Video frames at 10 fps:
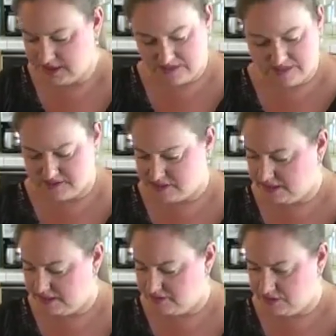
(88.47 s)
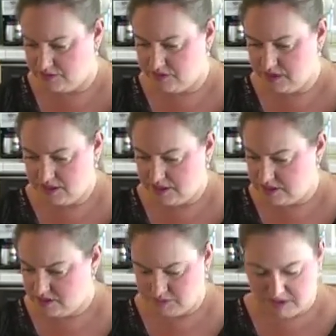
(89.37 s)
Hitting that cilantro
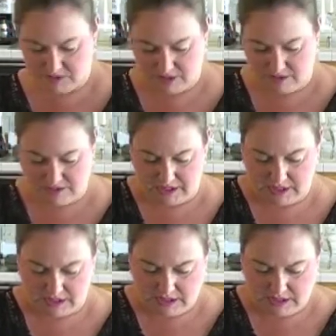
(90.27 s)
smells yummy.